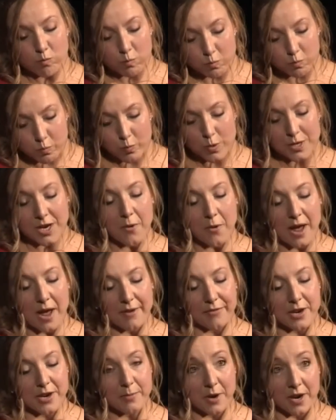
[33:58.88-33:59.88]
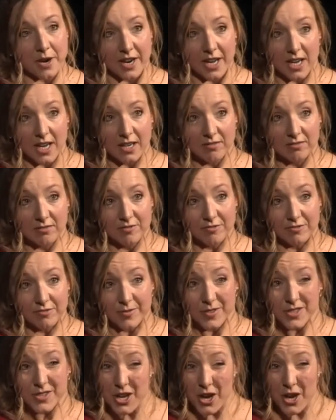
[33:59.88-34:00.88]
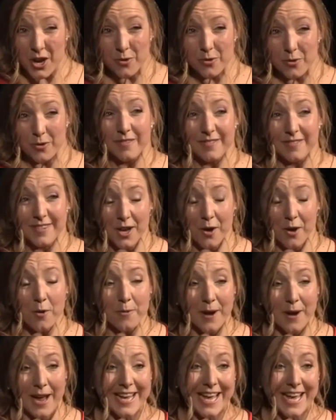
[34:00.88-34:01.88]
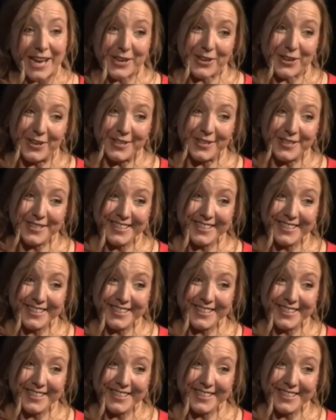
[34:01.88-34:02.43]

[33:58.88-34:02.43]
we don't have any money, so go away and get good,